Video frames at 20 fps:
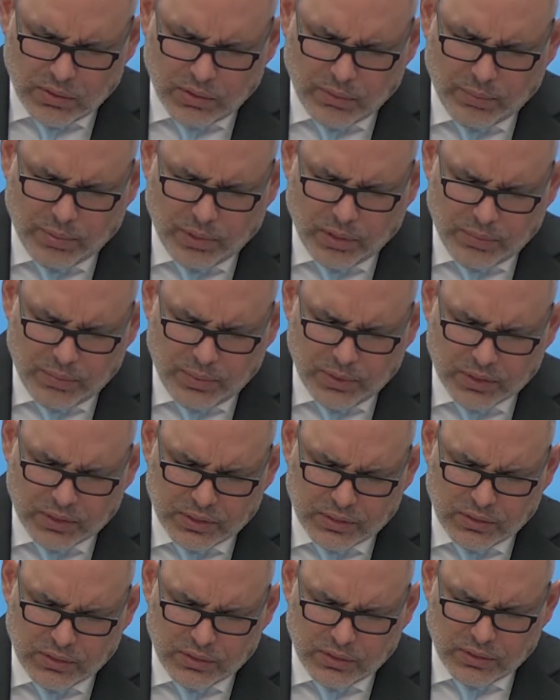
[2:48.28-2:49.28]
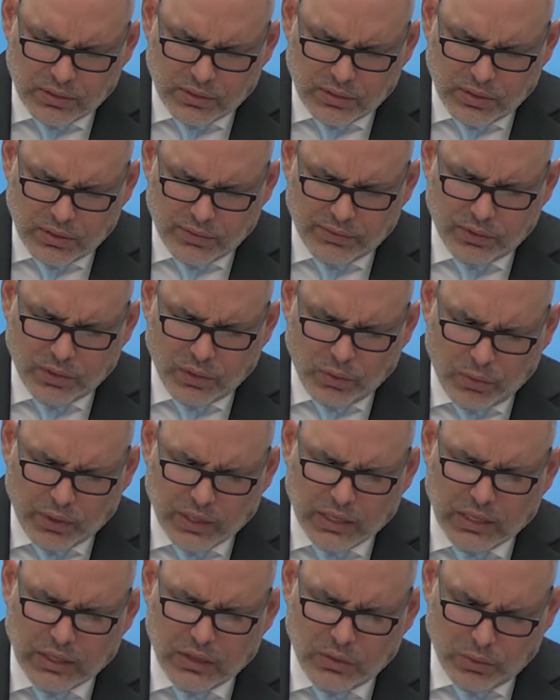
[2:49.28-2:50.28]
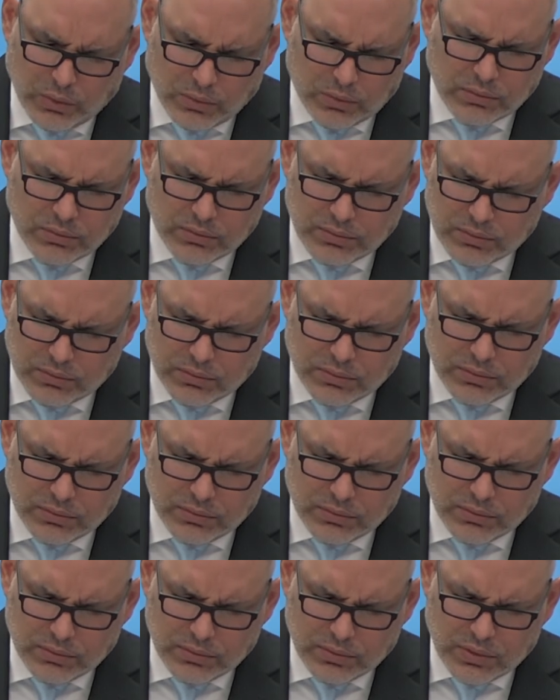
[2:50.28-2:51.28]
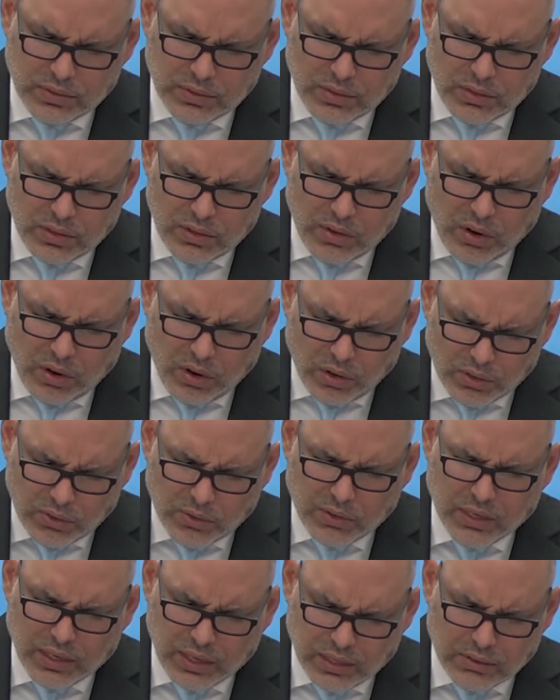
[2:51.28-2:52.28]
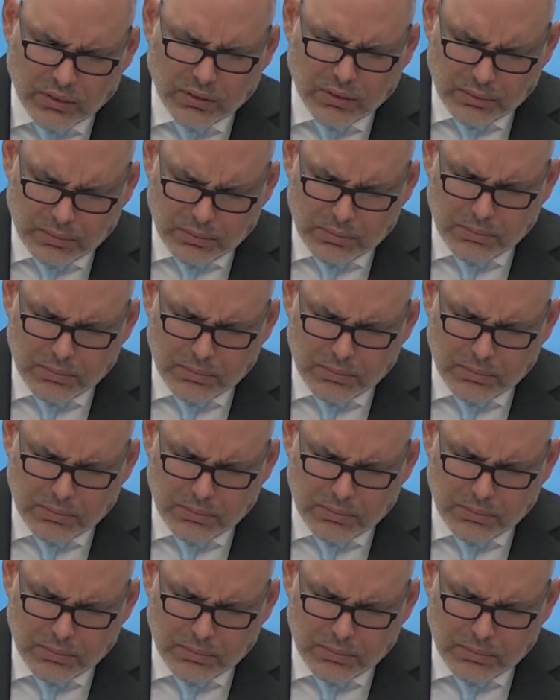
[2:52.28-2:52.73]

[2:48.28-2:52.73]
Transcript: with the purpose of knowing you, our Creator.